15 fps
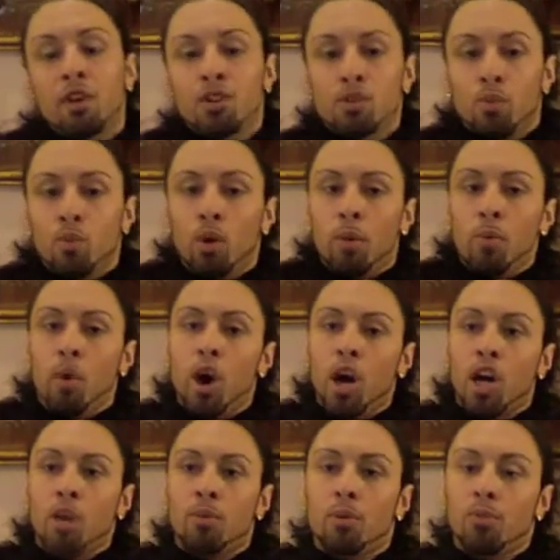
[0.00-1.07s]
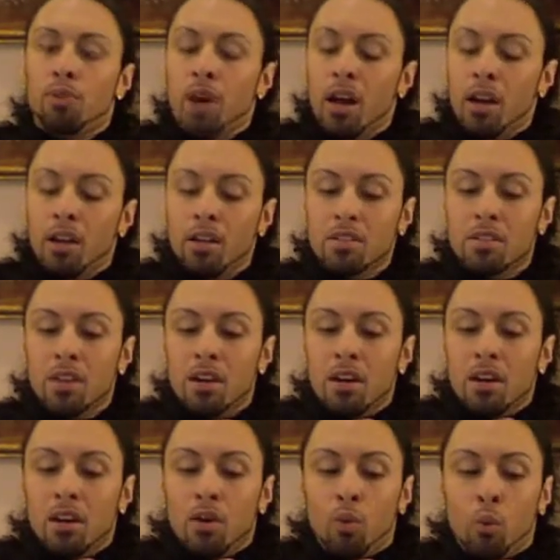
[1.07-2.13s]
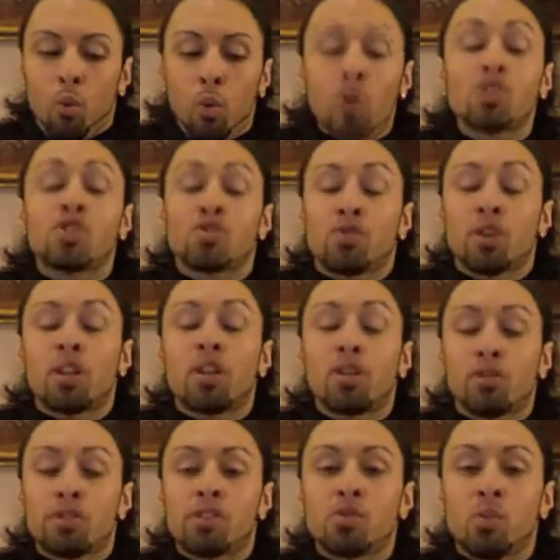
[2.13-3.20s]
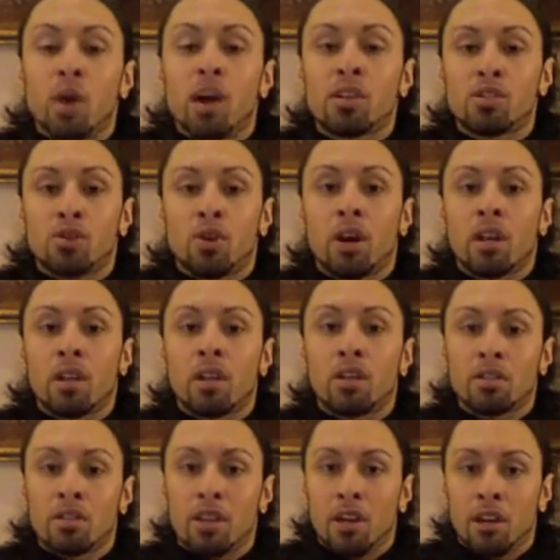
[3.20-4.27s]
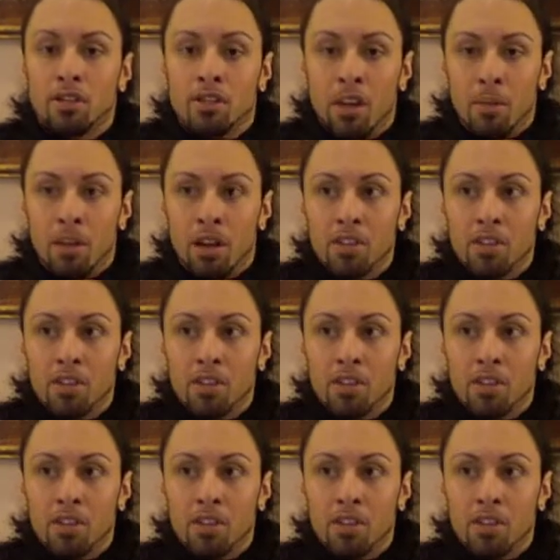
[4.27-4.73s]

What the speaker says: more marketable product, which is really the reason why I started Little T Entertainment.